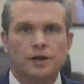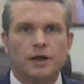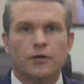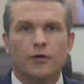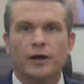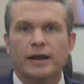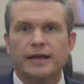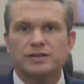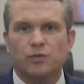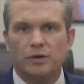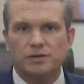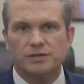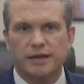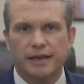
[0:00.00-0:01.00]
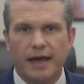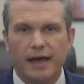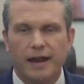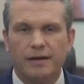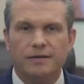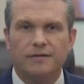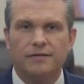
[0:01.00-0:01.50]
Greetings once
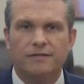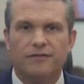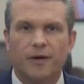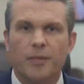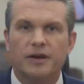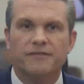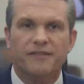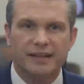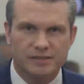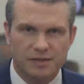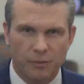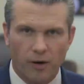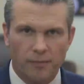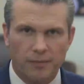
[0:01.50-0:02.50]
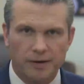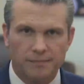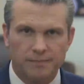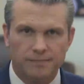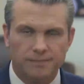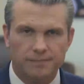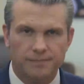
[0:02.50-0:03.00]
again from the Defense Department.
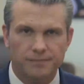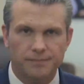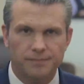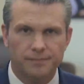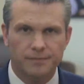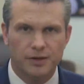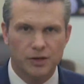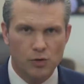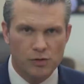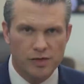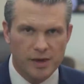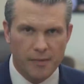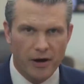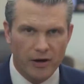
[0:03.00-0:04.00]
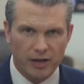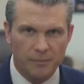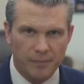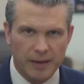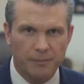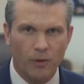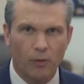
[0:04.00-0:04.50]
You, the American
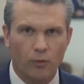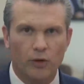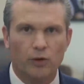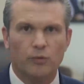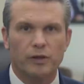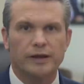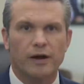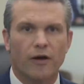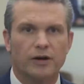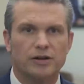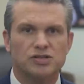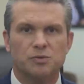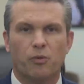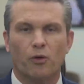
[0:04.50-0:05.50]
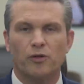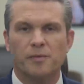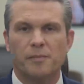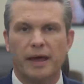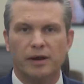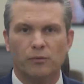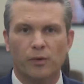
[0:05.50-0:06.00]
people, work really hard to support the
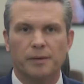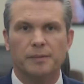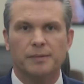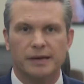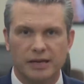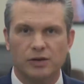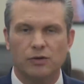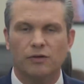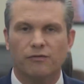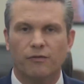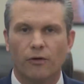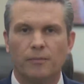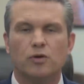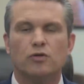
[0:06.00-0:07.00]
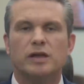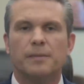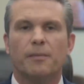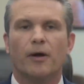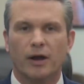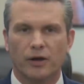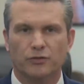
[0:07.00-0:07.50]
men and women in uniform who keep
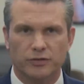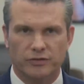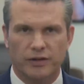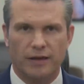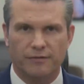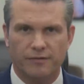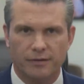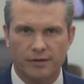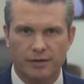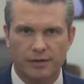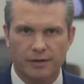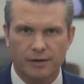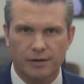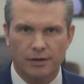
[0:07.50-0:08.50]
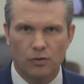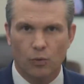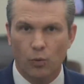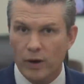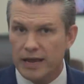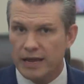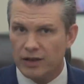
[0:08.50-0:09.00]
our country safe.
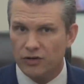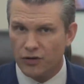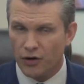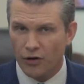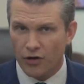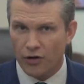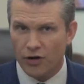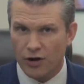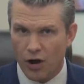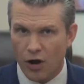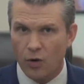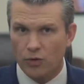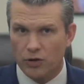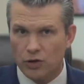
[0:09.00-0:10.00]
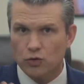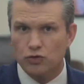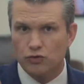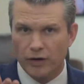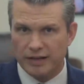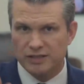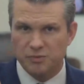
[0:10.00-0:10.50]
We, in turn, owe you
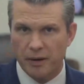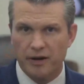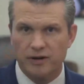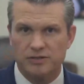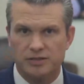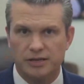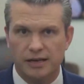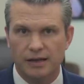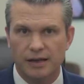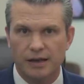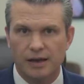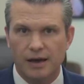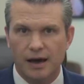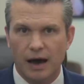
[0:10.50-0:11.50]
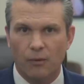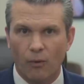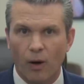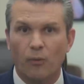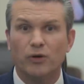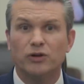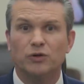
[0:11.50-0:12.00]
transparency on
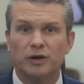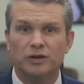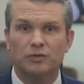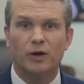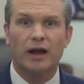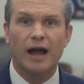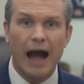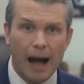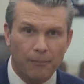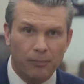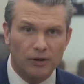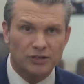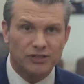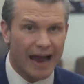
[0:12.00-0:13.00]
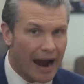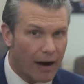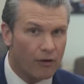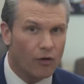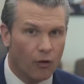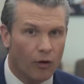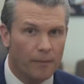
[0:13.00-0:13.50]
what we're doing to accomplish our
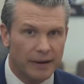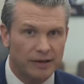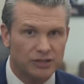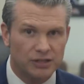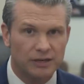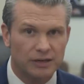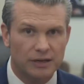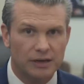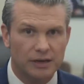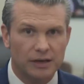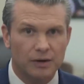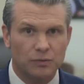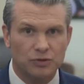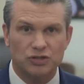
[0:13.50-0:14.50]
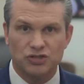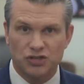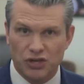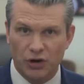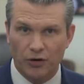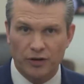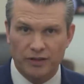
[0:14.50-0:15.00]
core mission, which is
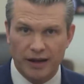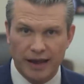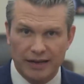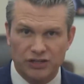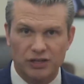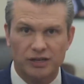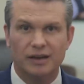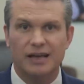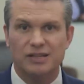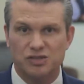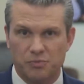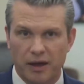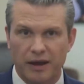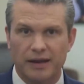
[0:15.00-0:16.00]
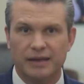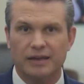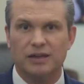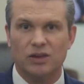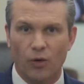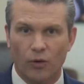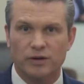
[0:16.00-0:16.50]
securing the nation and spending
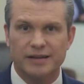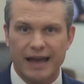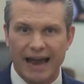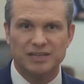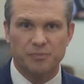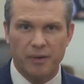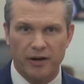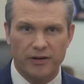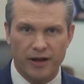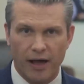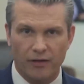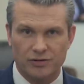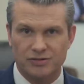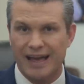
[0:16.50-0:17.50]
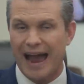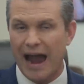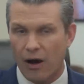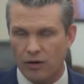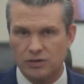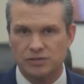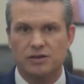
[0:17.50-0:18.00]
your taxpayer dollars,
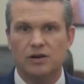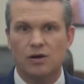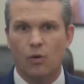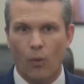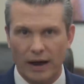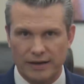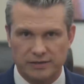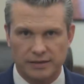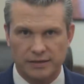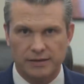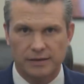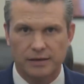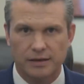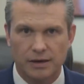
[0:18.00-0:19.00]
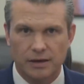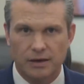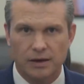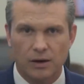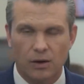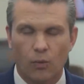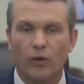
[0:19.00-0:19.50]
ours, wisely.
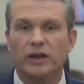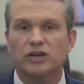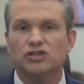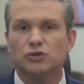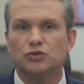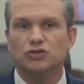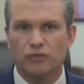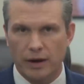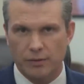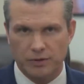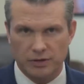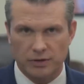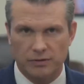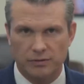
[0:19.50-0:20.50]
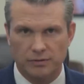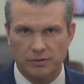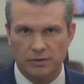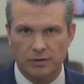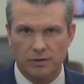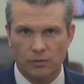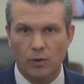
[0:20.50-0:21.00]
We're going to shoot straight with you.
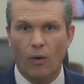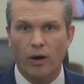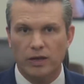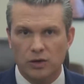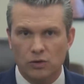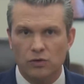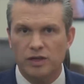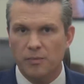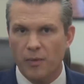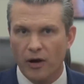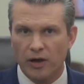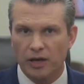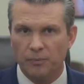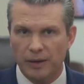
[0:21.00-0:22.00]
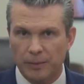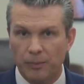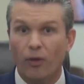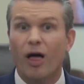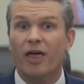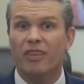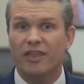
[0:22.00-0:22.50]
We want you, the American
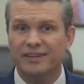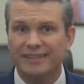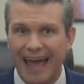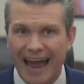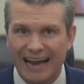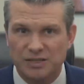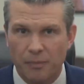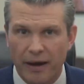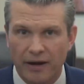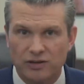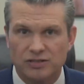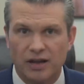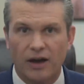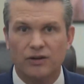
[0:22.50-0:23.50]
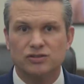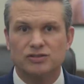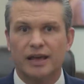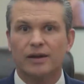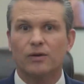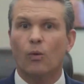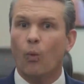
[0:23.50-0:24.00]
people, the taxpayers, to
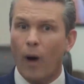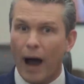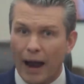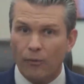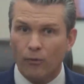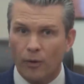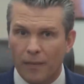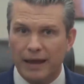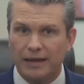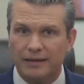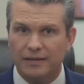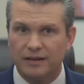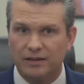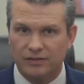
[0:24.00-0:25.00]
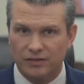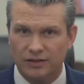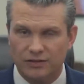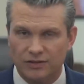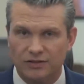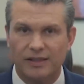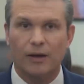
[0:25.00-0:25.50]
understand why we're making the
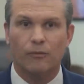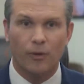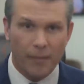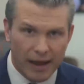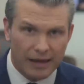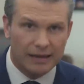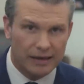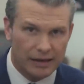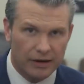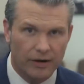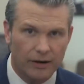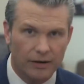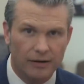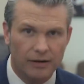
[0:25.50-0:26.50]
decisions that we're making here.